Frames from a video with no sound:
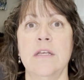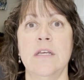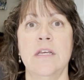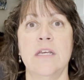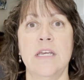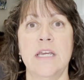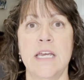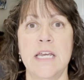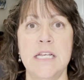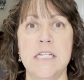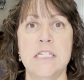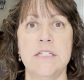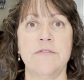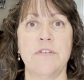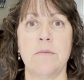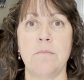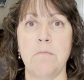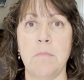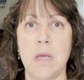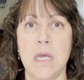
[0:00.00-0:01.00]
in case of
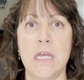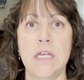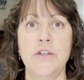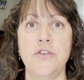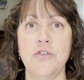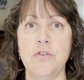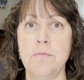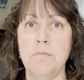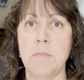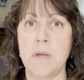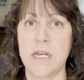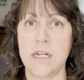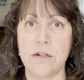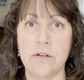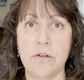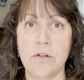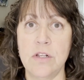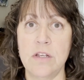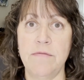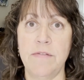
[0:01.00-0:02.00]
a major
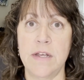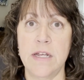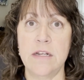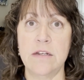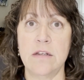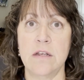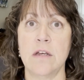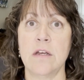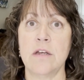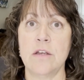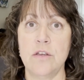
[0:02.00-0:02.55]
medical event,